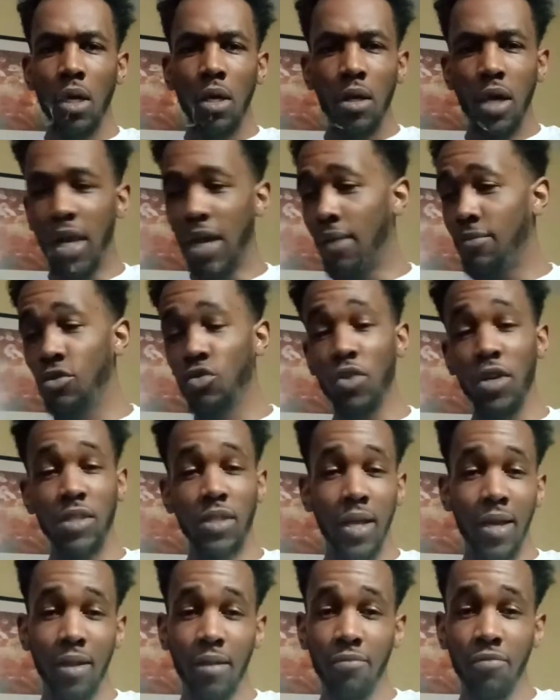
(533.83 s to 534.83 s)
Hey, I'm stressed
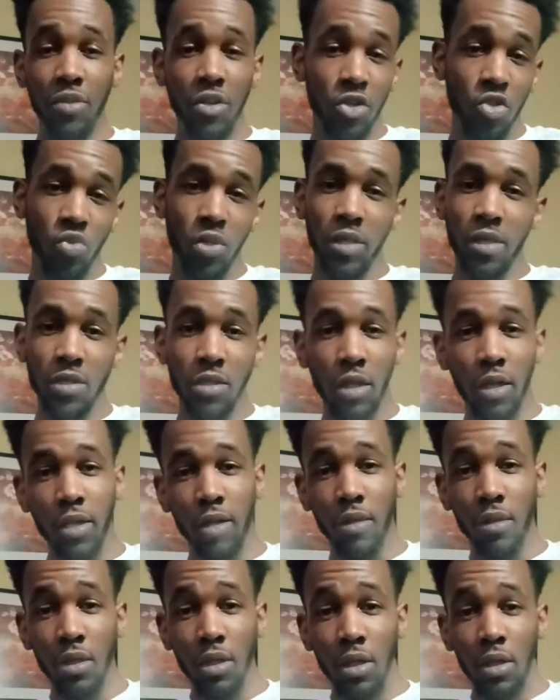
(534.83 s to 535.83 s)
out. I'm finna drink this
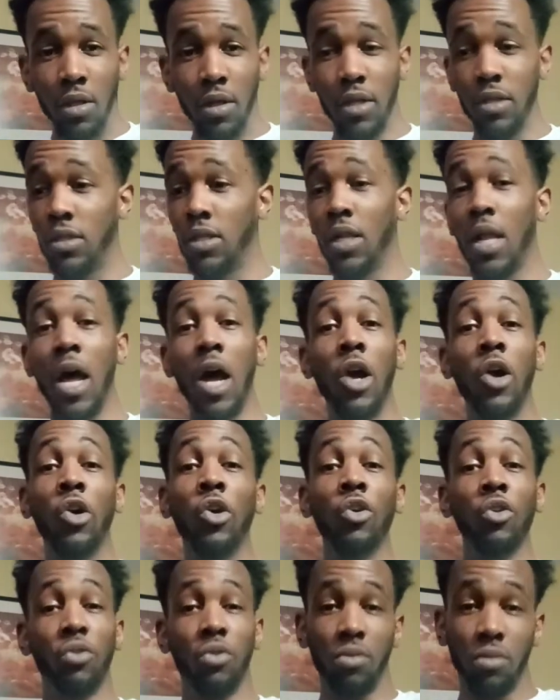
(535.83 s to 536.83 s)
liquor until I
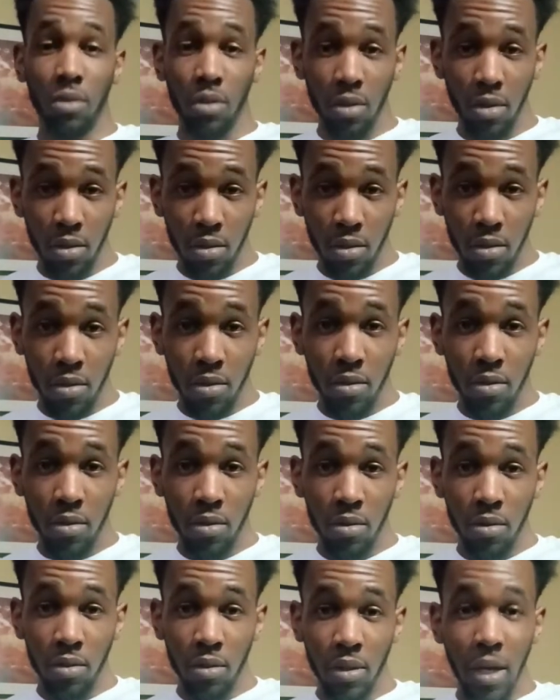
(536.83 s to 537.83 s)
earl.
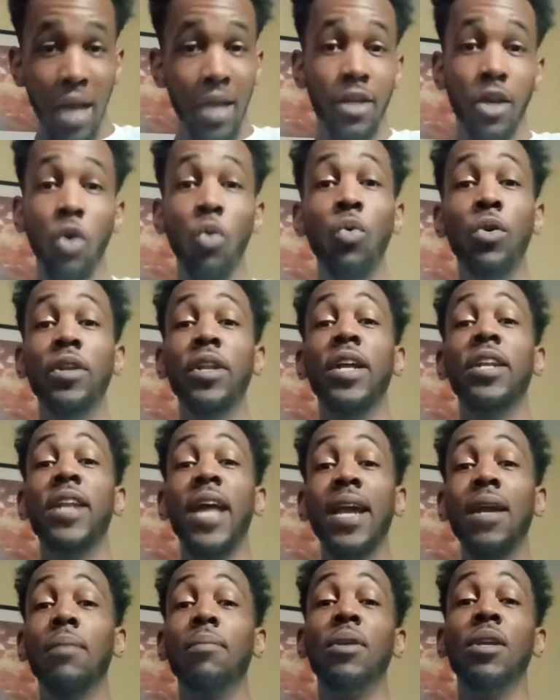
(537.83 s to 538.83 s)
Not knowing
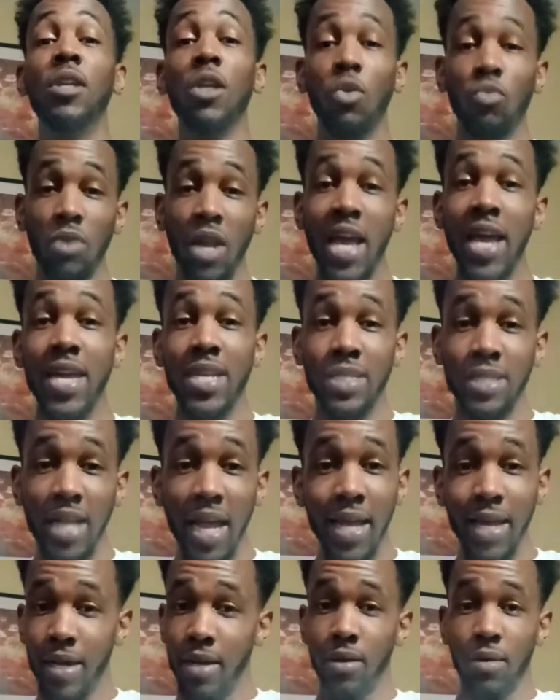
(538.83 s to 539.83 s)
that could be your last
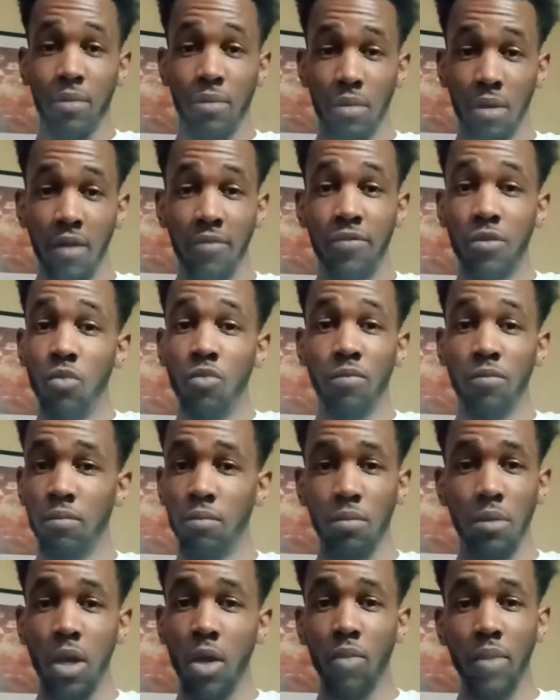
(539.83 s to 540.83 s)
day. If you
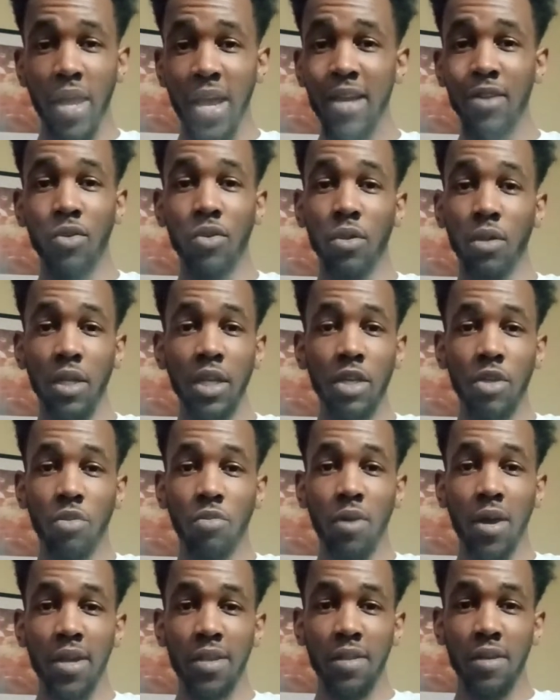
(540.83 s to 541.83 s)
don't handle the liquor
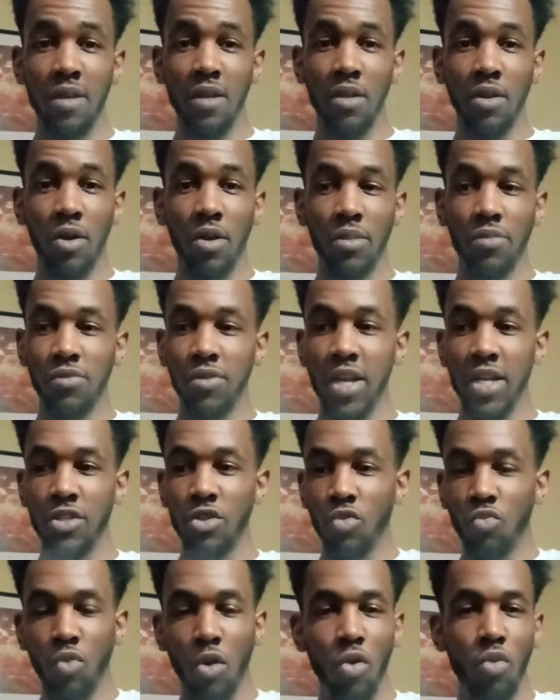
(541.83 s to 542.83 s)
right, nigga, or that's
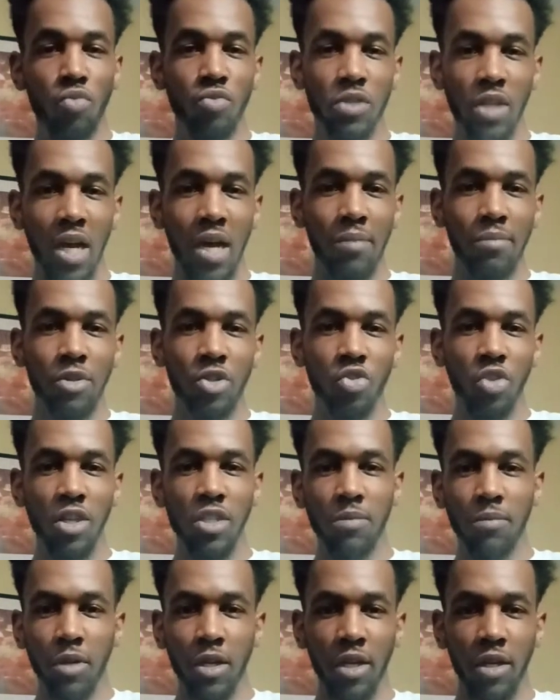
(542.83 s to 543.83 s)
the wrong time to drink
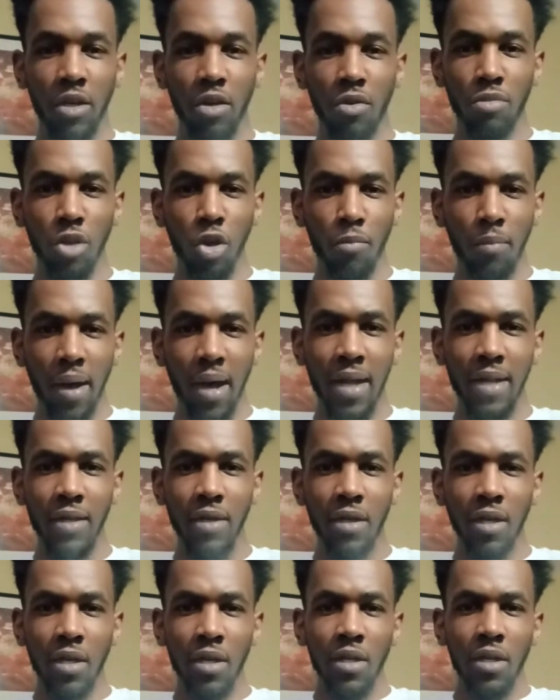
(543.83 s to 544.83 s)
some liquor your body,
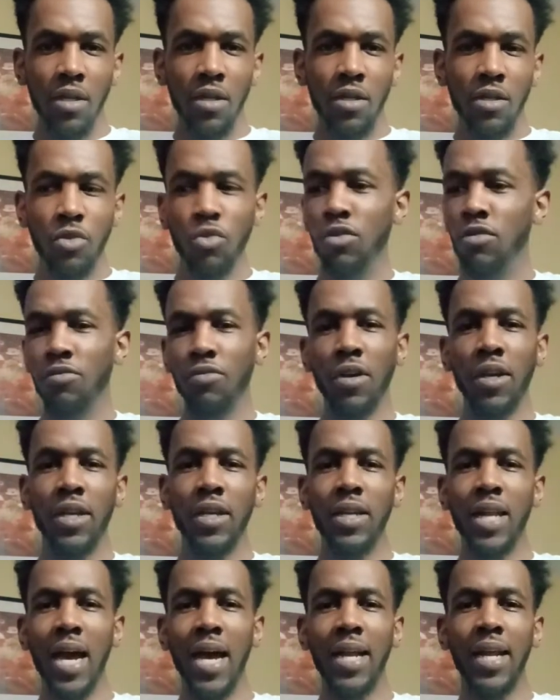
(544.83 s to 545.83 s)
you can
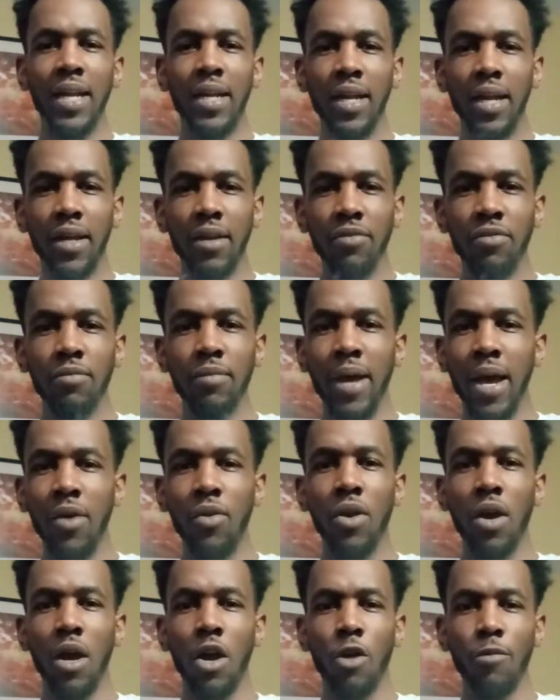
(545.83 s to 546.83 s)
fucking die that day from
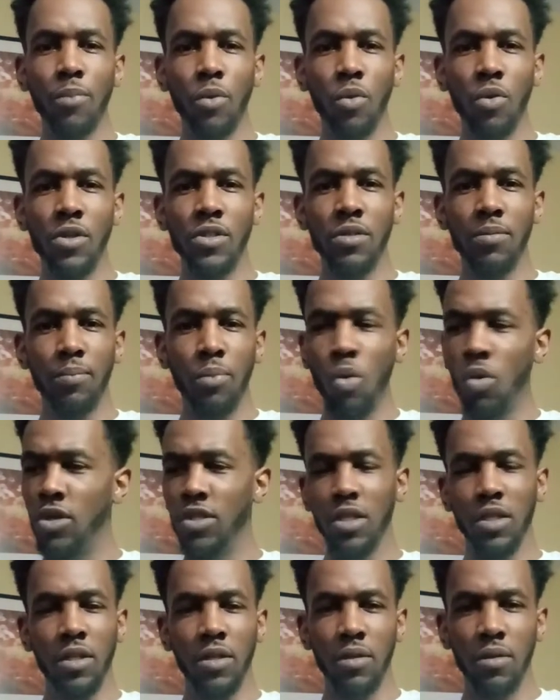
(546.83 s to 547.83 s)
alcohol
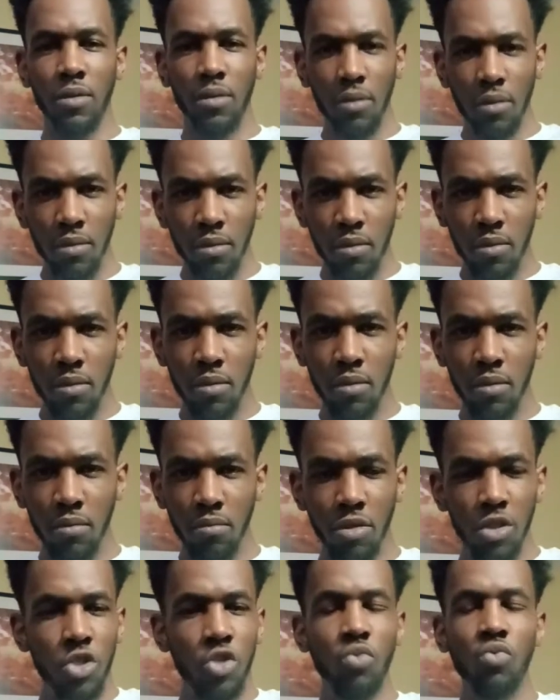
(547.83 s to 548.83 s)
poisoning.
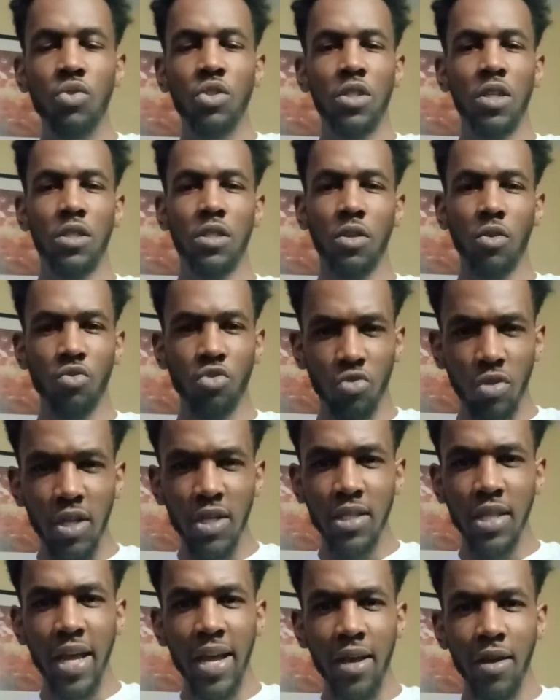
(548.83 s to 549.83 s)
But you was just so
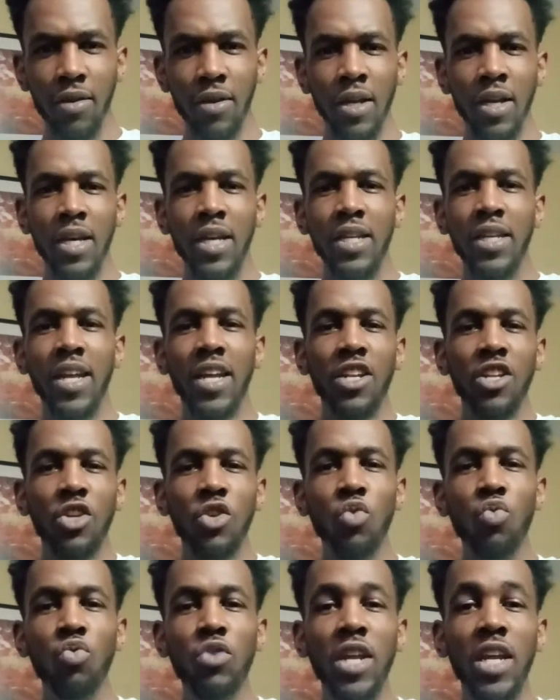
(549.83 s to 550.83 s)
stressed out that
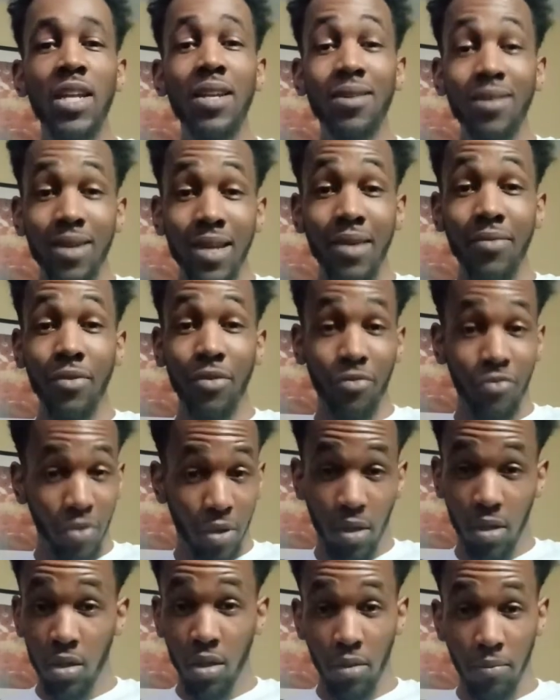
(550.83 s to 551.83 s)
you didn't give a
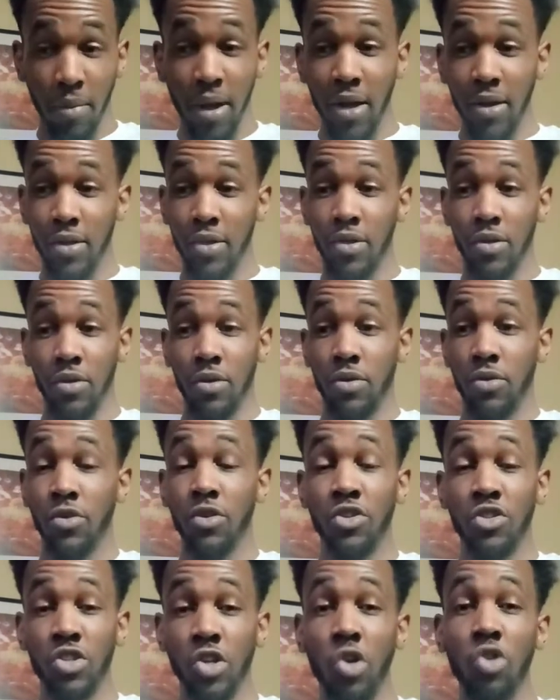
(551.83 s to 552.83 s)
fuck about the
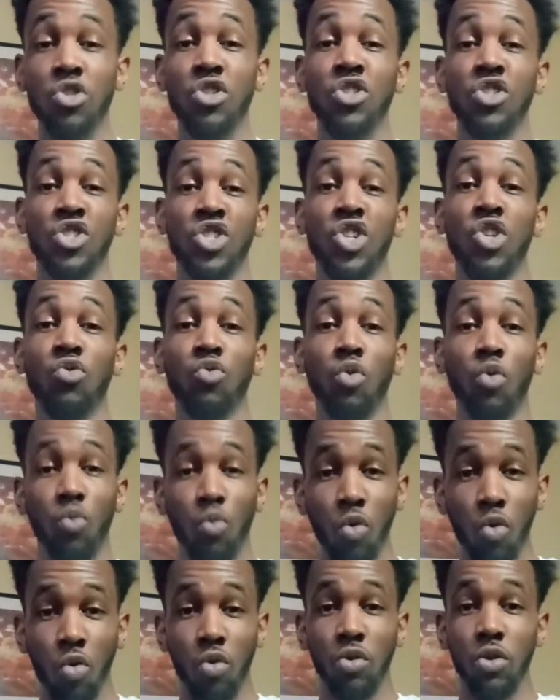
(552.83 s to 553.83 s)
Surgeon General
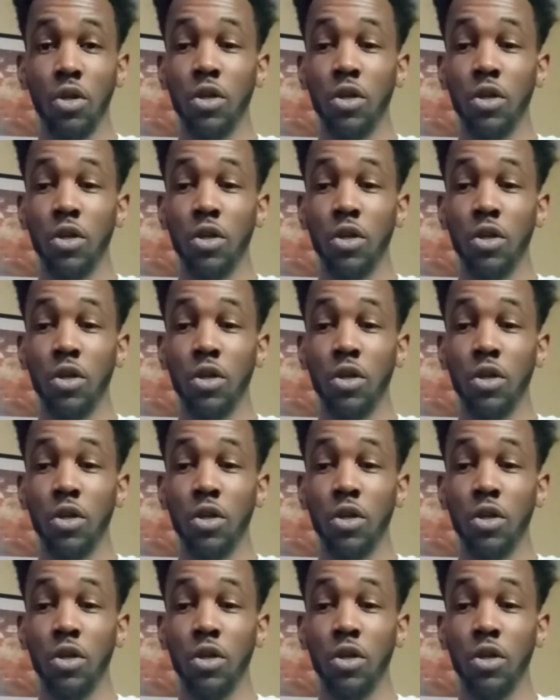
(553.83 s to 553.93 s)
warning